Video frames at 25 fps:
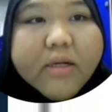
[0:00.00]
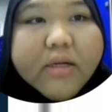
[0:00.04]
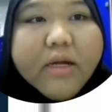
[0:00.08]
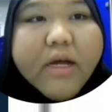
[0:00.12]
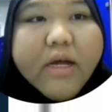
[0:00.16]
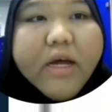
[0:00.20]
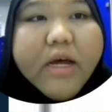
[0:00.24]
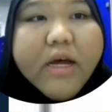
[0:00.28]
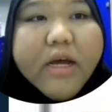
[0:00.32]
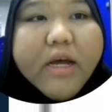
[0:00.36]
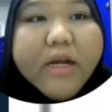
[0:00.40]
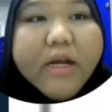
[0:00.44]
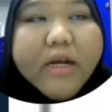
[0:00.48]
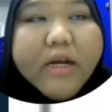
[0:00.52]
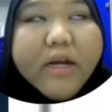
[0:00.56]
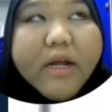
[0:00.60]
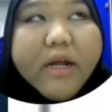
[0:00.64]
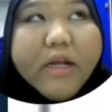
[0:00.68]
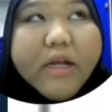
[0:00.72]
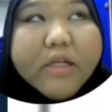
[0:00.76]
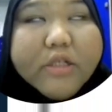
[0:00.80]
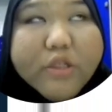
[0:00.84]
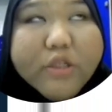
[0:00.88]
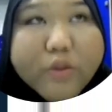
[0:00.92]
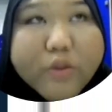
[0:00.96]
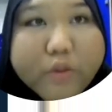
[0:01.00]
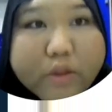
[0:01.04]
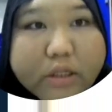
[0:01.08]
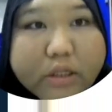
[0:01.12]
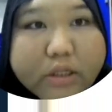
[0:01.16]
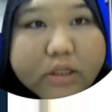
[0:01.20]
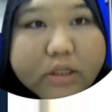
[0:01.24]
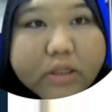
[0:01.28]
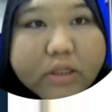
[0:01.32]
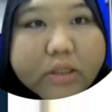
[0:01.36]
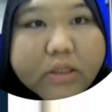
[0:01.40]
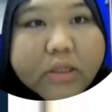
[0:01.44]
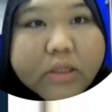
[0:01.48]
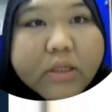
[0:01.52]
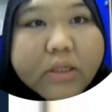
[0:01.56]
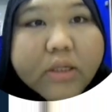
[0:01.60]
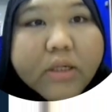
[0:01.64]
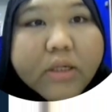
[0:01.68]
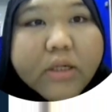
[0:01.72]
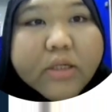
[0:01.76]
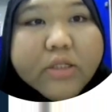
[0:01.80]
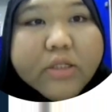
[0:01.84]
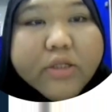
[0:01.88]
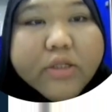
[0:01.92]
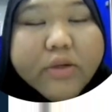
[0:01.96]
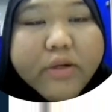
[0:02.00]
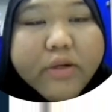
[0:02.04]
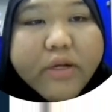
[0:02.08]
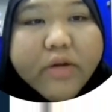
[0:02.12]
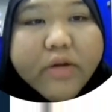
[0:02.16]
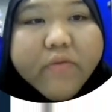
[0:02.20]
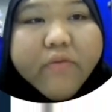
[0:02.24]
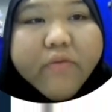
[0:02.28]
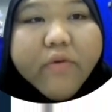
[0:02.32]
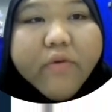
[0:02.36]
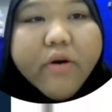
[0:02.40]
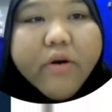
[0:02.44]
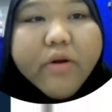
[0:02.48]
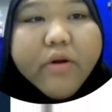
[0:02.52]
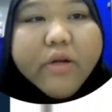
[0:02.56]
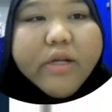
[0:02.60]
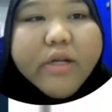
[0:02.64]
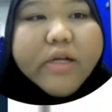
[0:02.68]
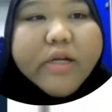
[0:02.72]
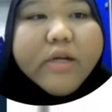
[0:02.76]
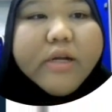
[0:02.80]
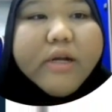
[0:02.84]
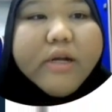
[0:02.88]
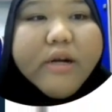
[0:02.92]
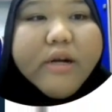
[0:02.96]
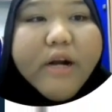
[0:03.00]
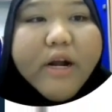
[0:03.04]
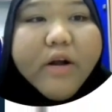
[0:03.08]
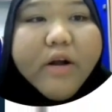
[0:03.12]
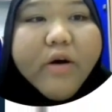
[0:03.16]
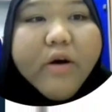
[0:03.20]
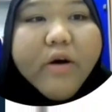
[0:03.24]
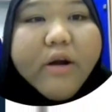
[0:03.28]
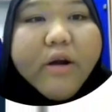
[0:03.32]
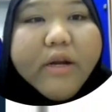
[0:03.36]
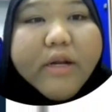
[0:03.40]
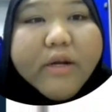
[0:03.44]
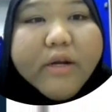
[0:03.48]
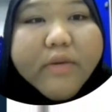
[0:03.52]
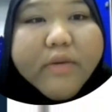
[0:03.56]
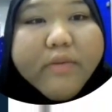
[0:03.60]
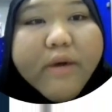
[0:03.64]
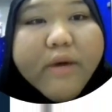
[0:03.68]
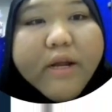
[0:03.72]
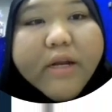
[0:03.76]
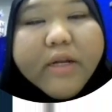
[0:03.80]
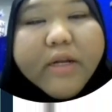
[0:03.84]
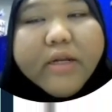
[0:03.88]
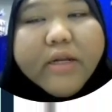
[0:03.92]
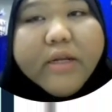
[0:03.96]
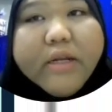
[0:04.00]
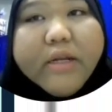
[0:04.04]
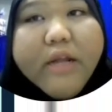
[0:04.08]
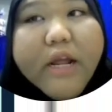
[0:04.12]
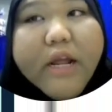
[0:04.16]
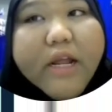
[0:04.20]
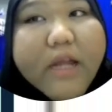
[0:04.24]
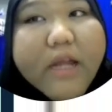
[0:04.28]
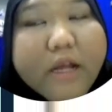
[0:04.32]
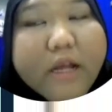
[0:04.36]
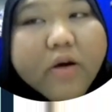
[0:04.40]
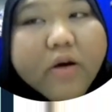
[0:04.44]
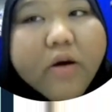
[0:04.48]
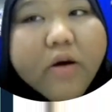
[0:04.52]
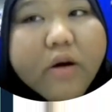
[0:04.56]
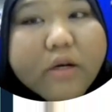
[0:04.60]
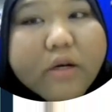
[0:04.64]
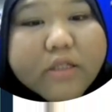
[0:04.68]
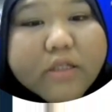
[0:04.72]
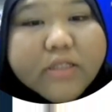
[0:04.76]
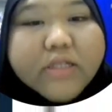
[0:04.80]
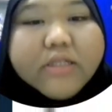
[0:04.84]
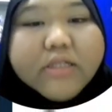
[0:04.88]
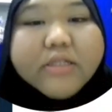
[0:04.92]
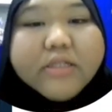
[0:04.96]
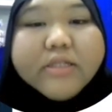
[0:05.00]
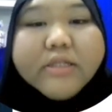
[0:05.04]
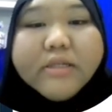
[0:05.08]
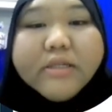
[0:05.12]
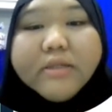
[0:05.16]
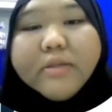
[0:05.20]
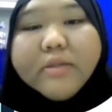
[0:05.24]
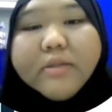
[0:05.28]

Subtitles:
and ensure students follow the correct order when taking courses.